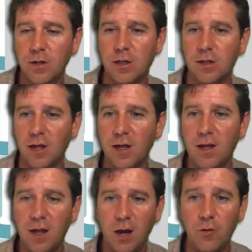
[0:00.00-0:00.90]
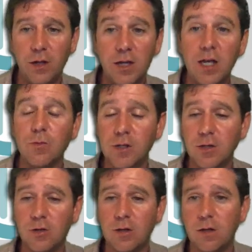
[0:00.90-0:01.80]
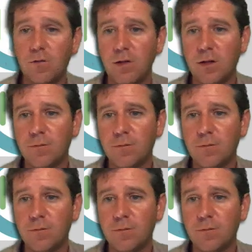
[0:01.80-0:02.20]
This is a real game changer in this field.